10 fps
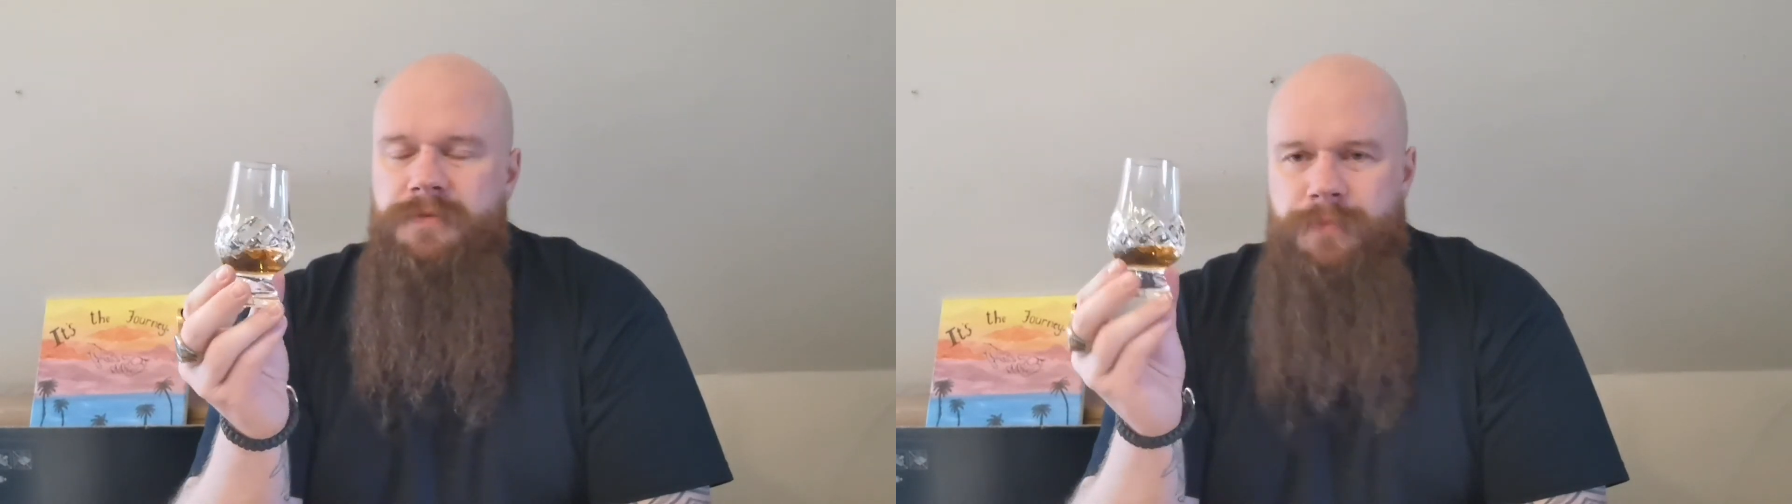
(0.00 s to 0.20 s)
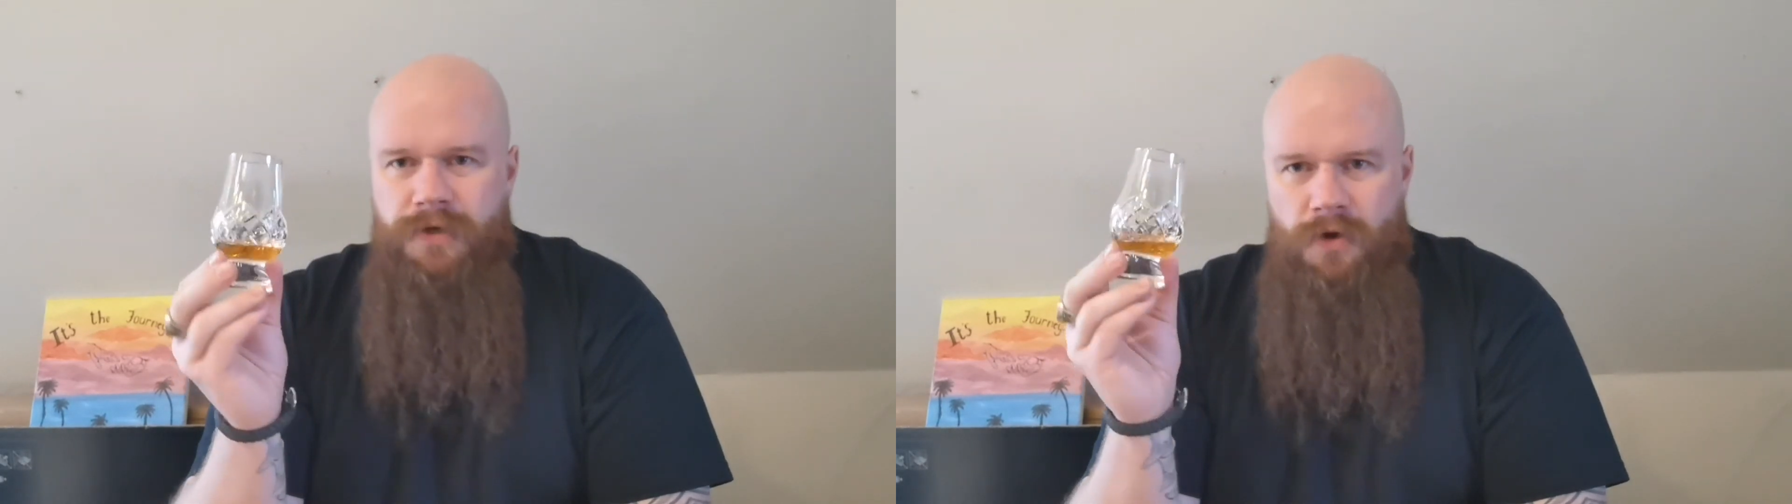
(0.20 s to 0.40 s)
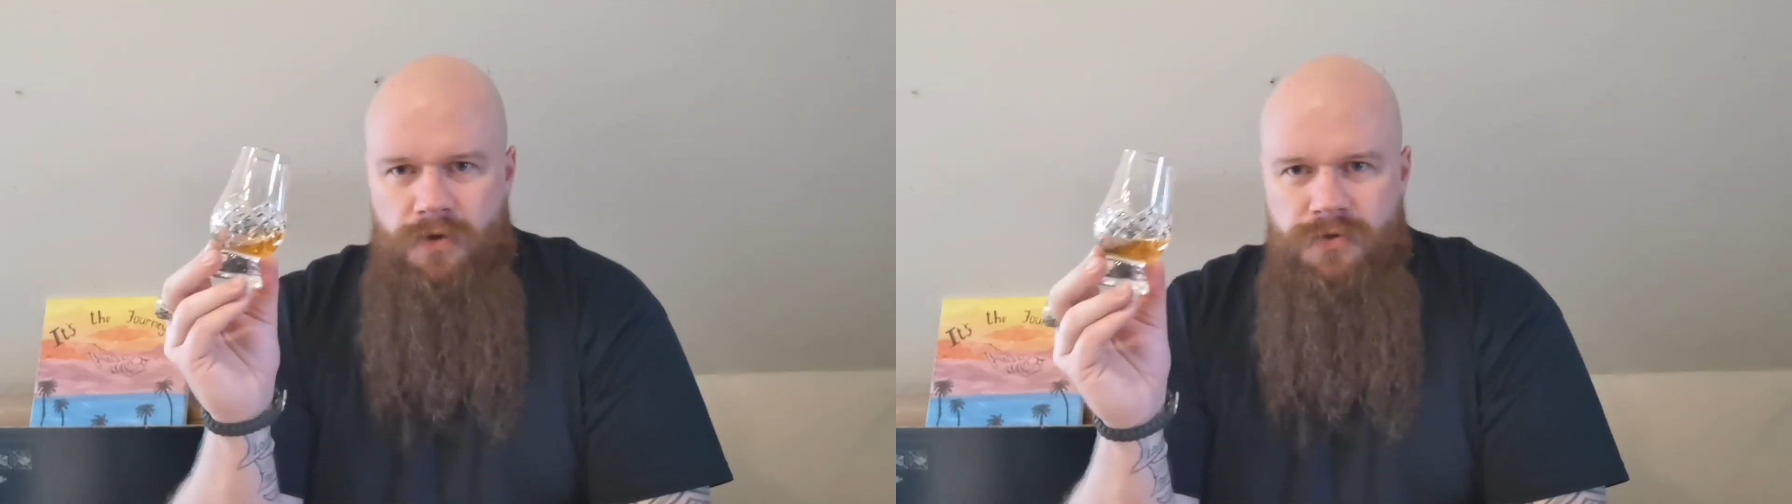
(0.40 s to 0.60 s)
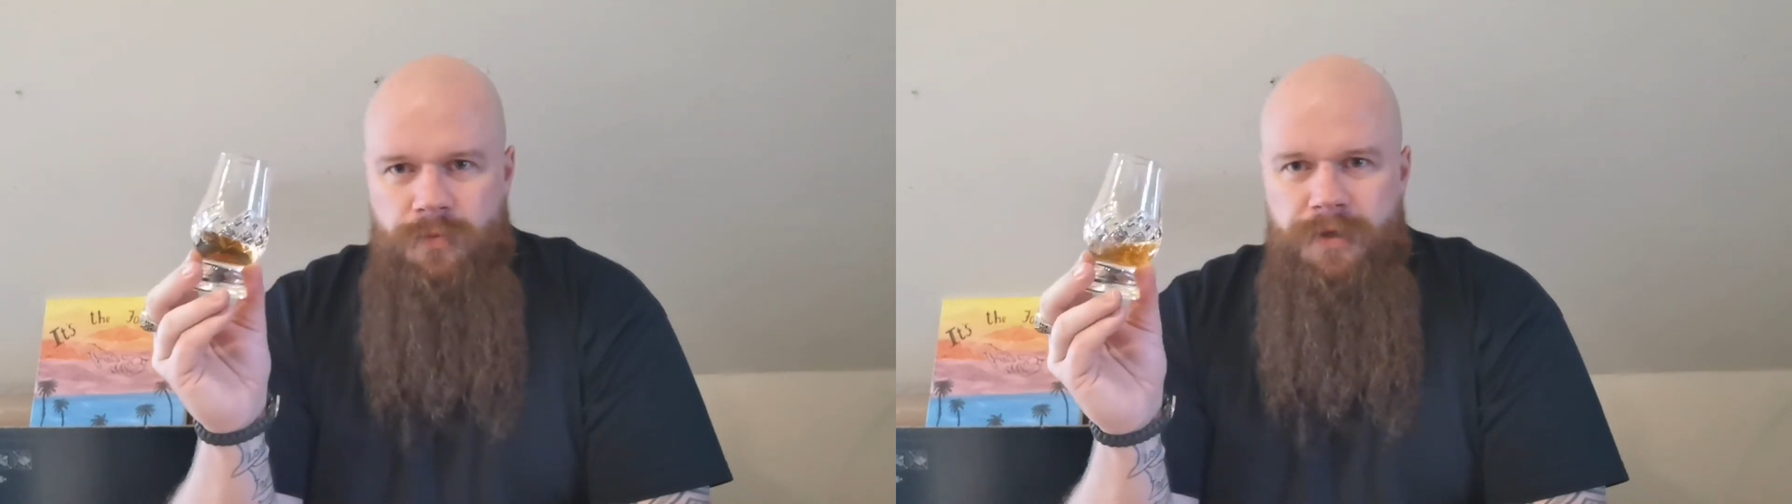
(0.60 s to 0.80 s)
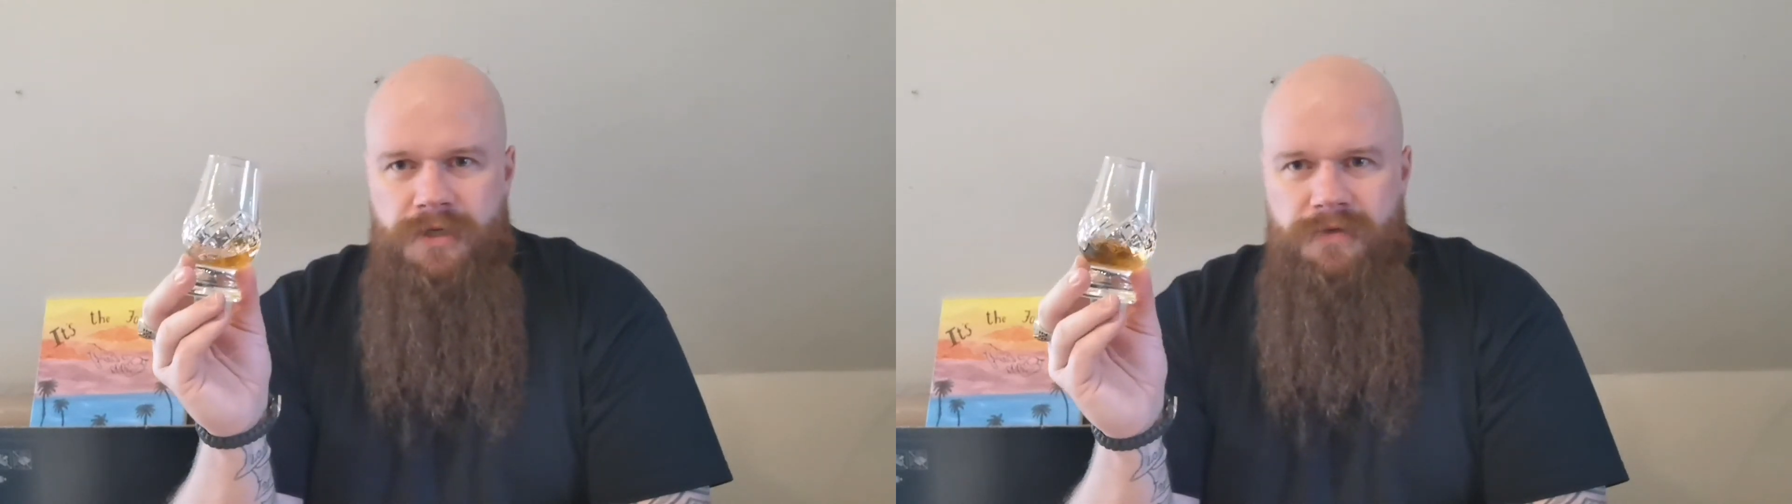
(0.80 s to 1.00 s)
but also
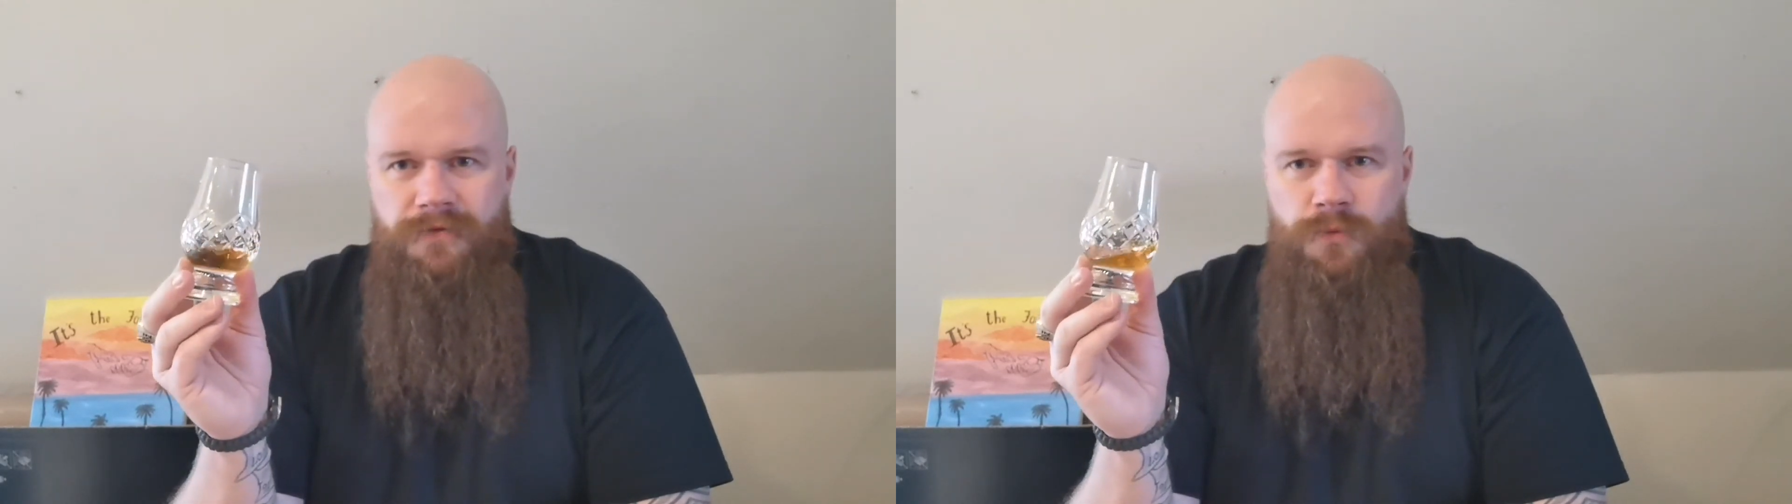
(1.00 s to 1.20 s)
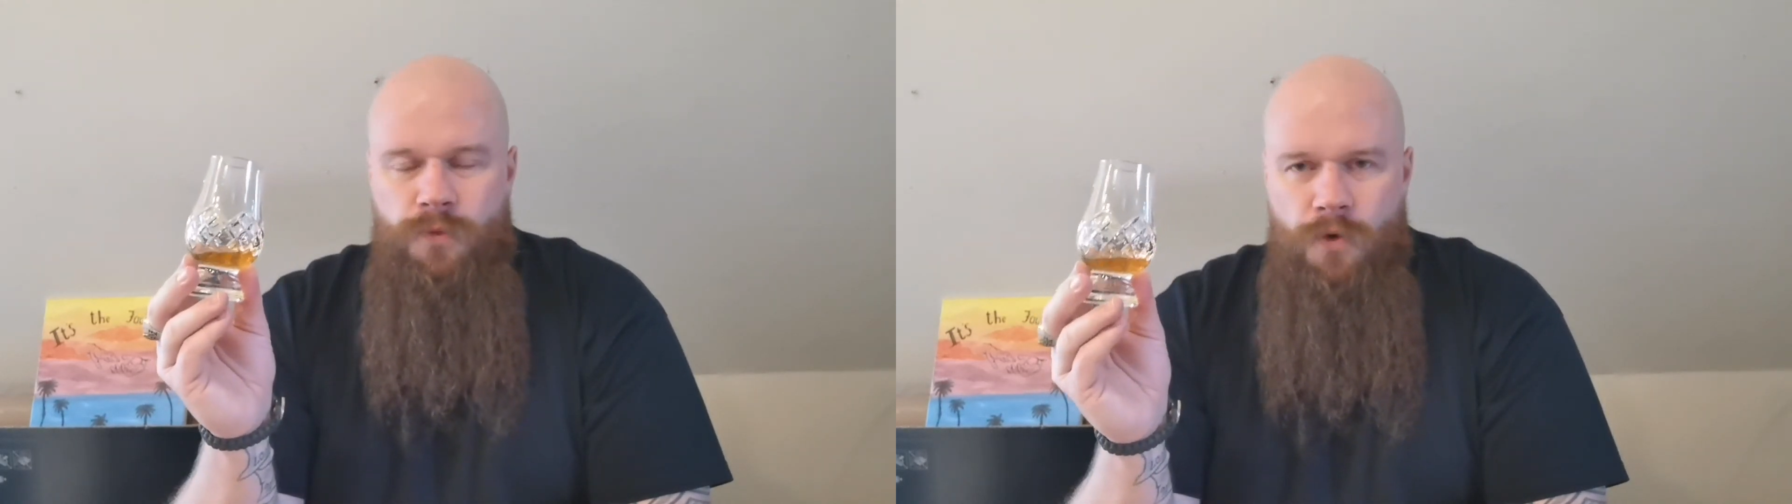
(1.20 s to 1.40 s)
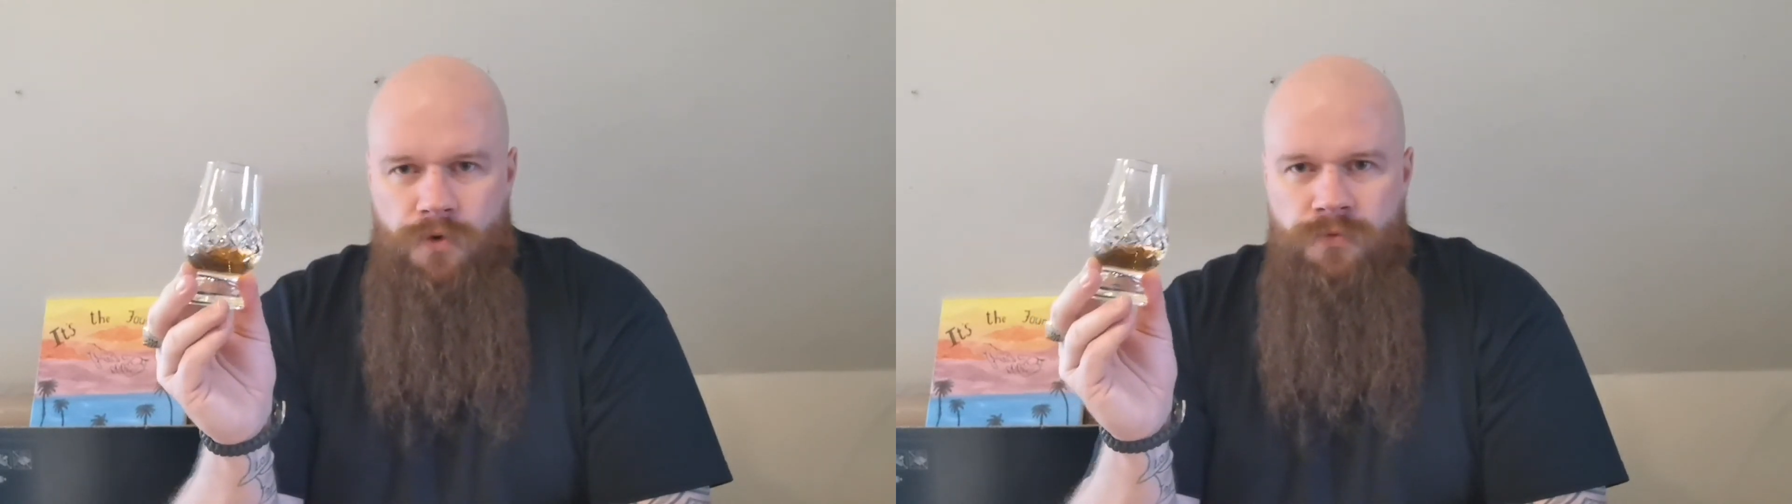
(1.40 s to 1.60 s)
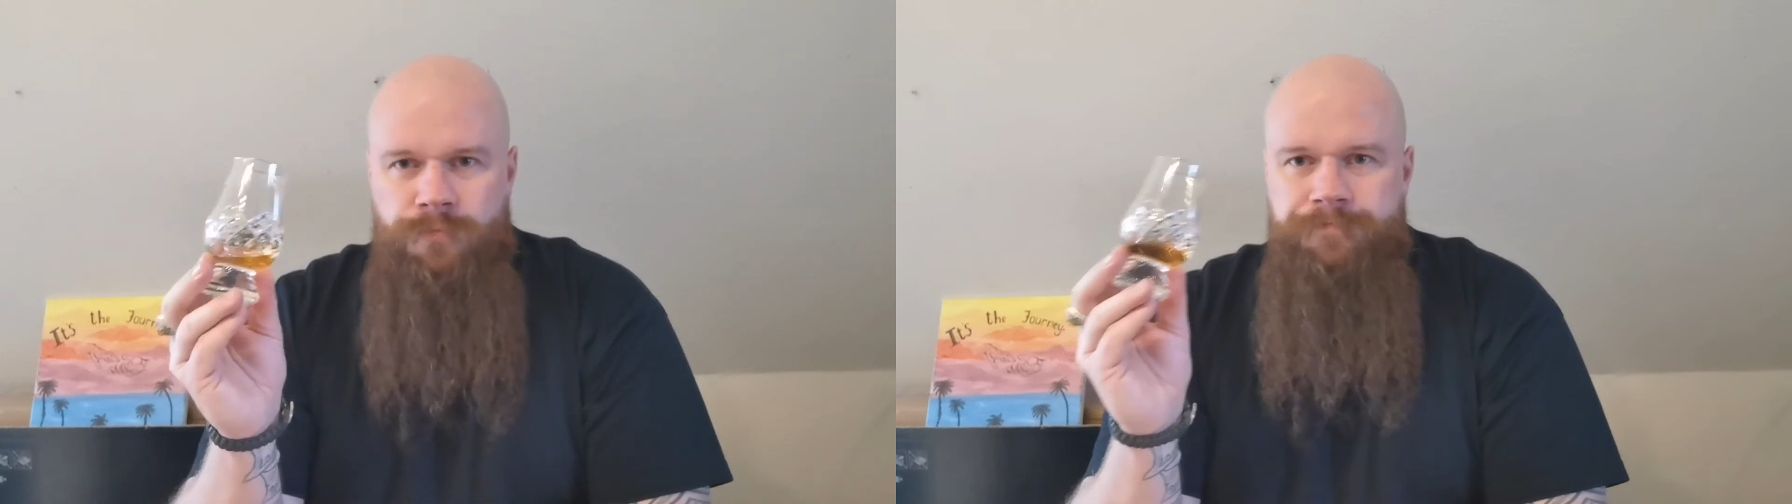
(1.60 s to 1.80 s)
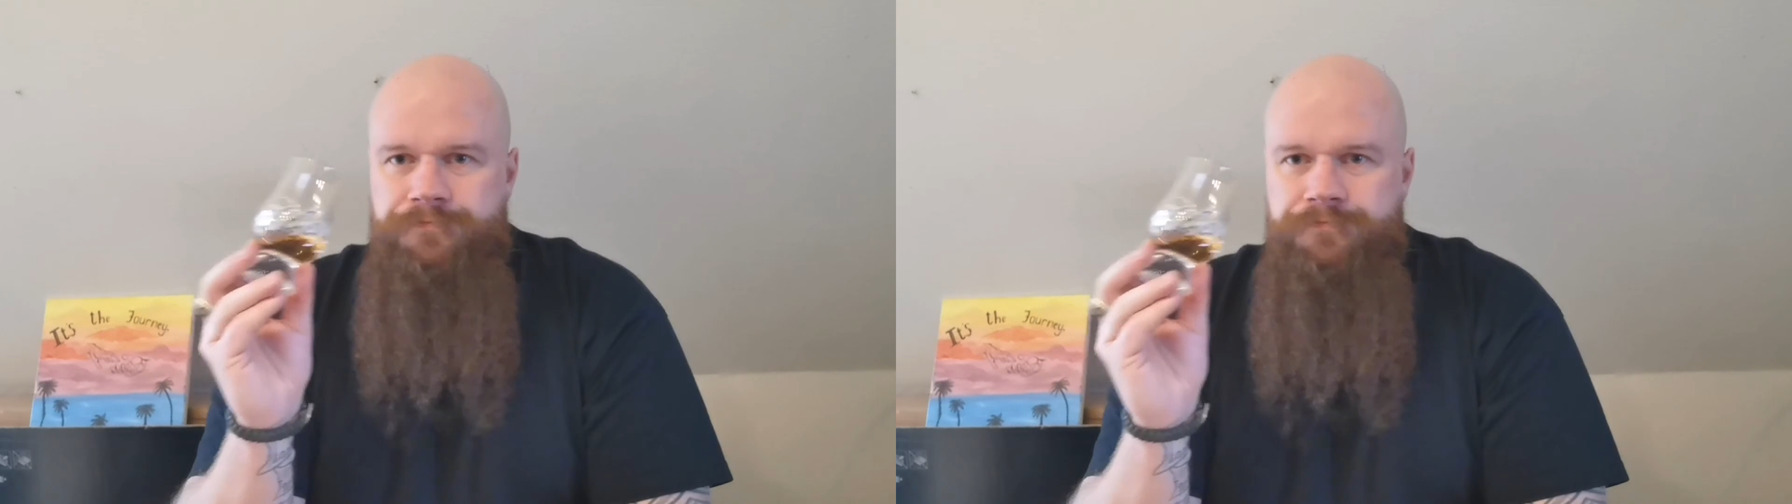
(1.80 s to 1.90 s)
because of the water.